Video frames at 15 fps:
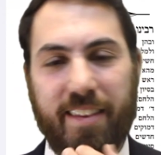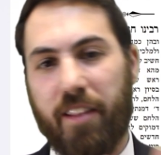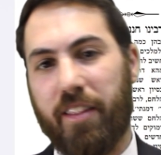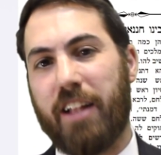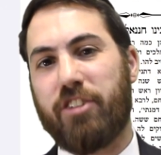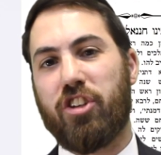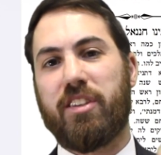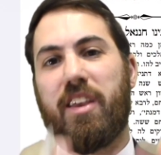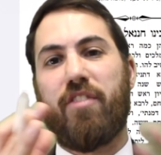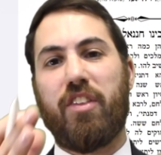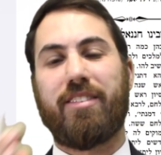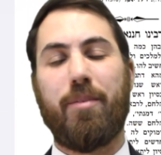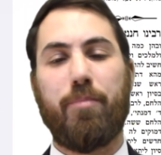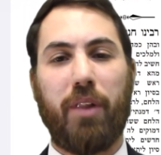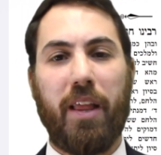And let's just give the
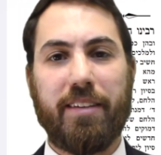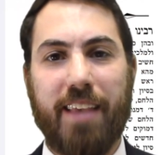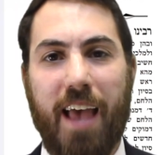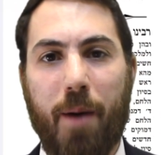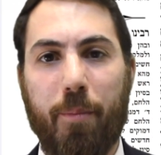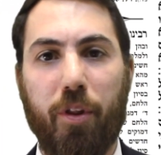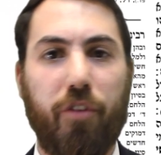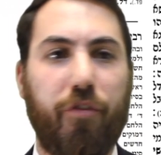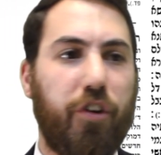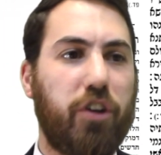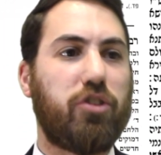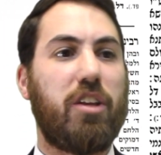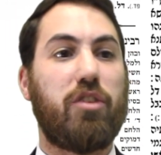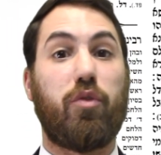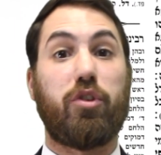simple example. The
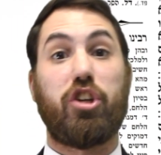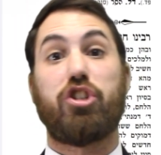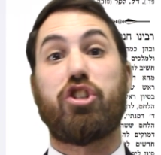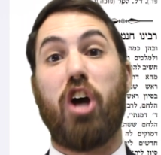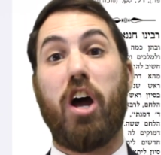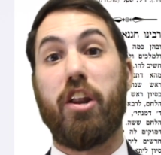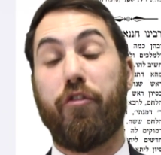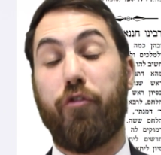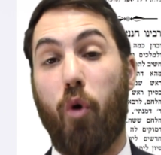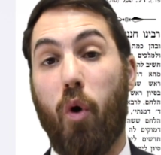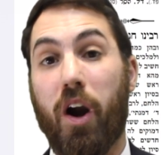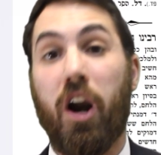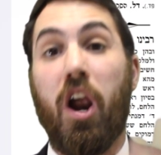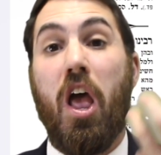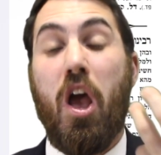first is Rosh Hashanah for